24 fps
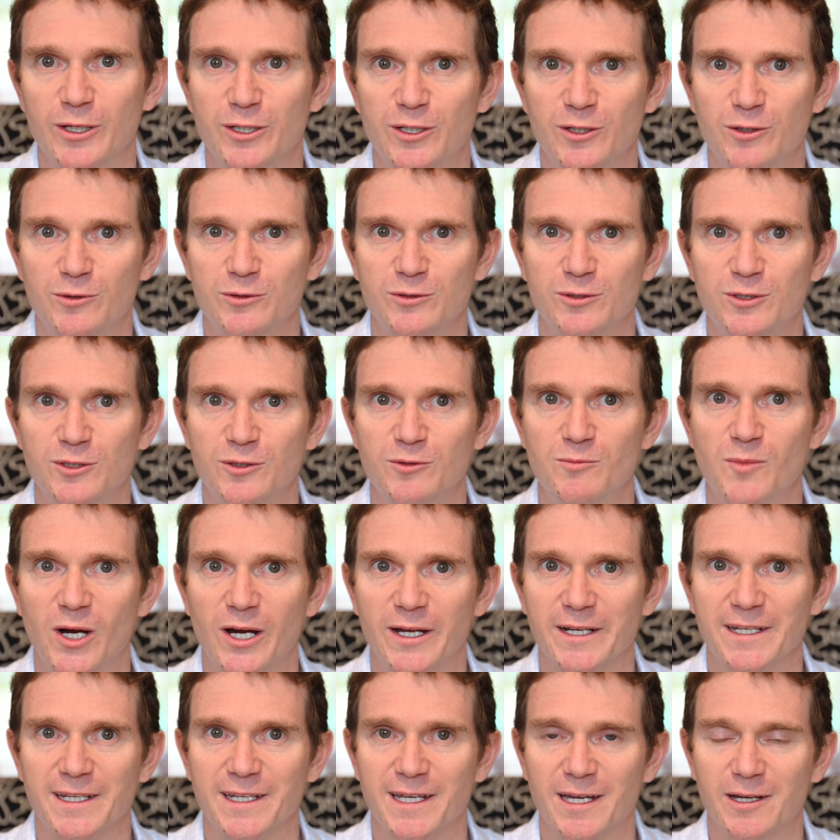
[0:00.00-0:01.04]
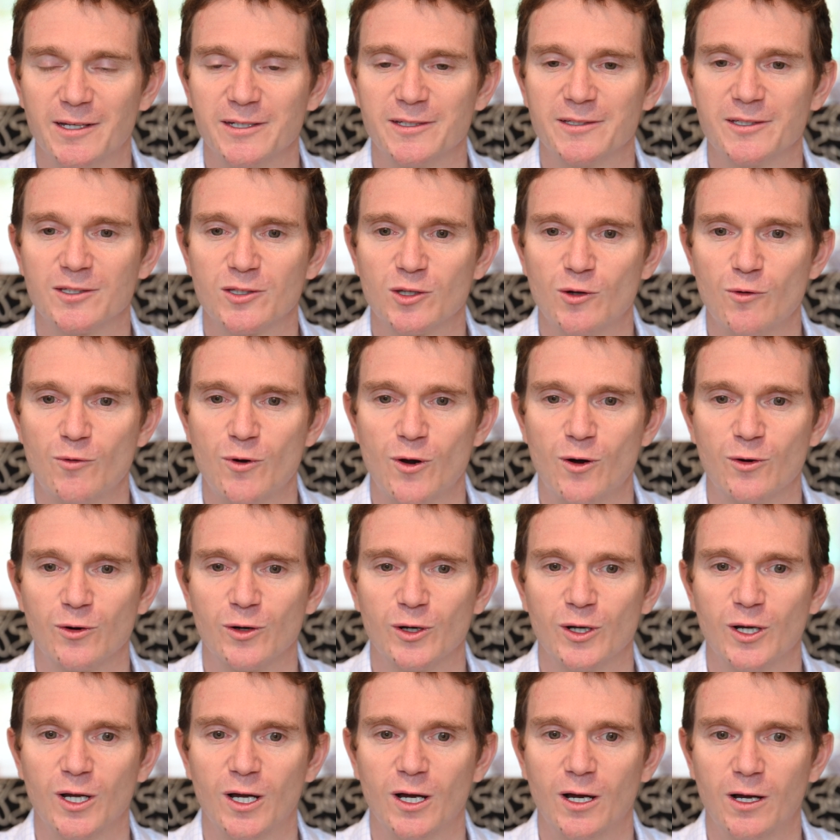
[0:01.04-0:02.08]
you might get the wrong
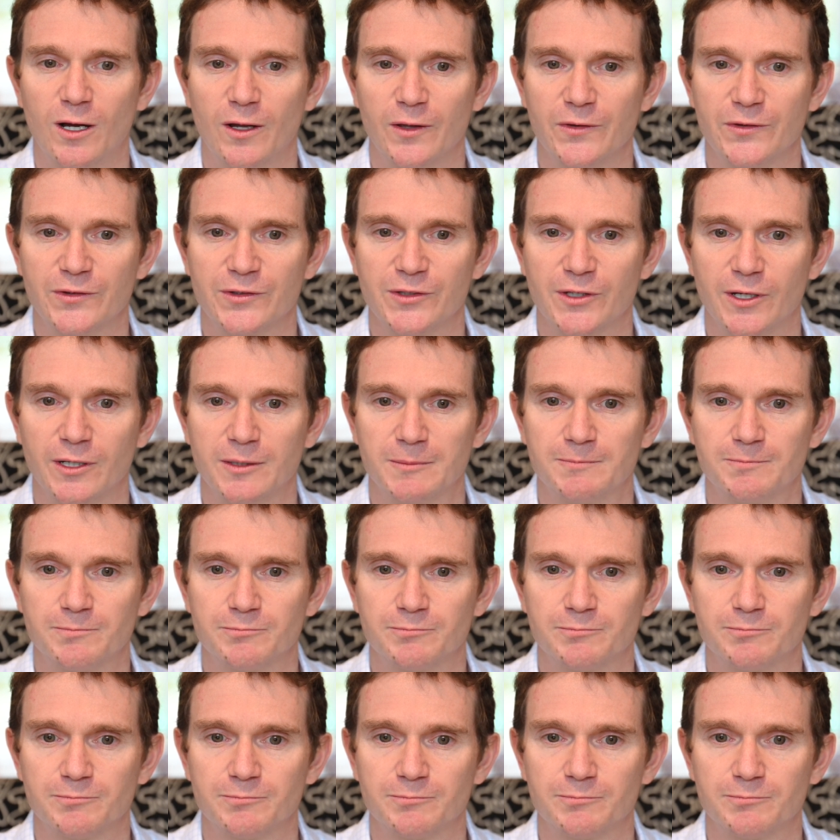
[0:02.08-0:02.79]
answer.